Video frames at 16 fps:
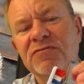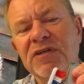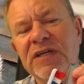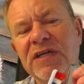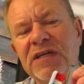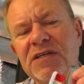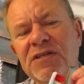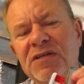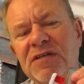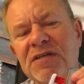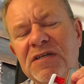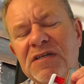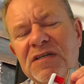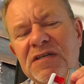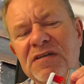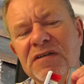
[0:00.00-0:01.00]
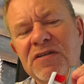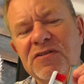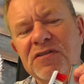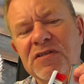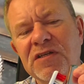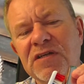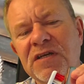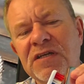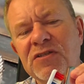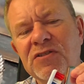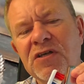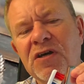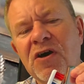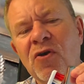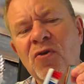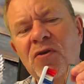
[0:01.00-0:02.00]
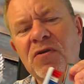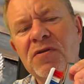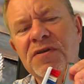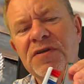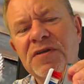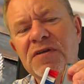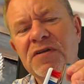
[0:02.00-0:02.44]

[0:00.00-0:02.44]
reed, into the hole.